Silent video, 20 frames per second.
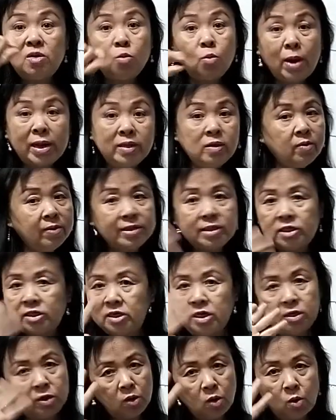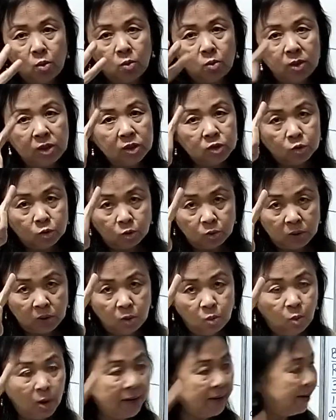in 1 question. No, it's
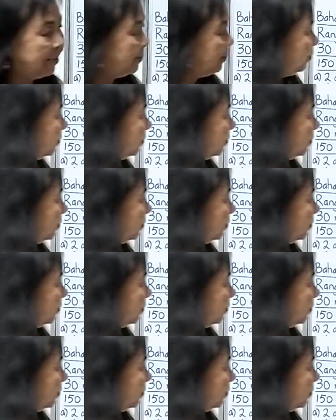only 1.